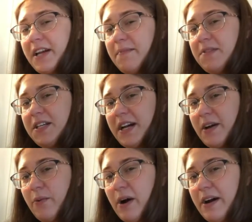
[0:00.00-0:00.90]
Time
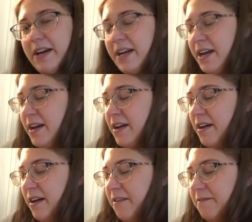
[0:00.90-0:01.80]
DIY
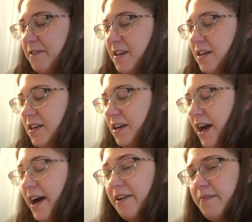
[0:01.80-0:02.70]
of the
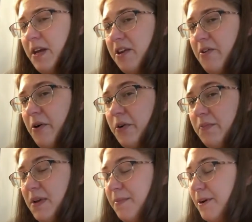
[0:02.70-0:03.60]
how to make your own
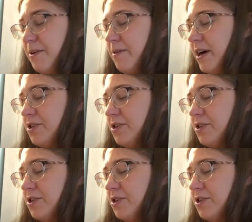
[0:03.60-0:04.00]
amiibo.